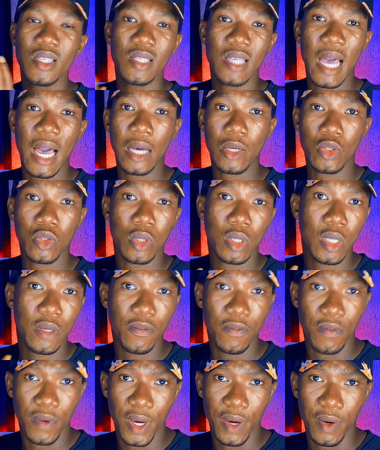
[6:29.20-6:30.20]
this actually
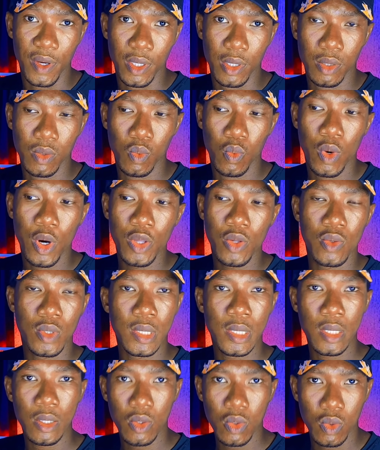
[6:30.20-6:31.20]
varies. What you
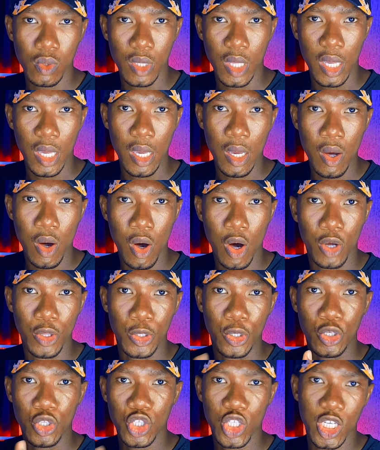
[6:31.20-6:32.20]
see today on
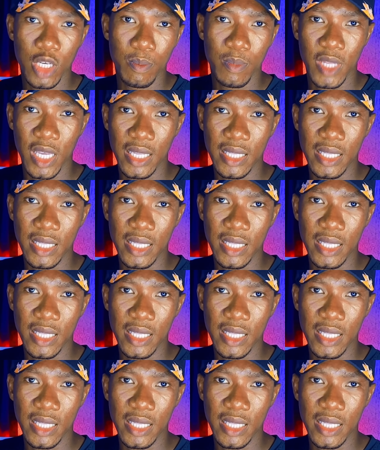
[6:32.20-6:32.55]
your cheap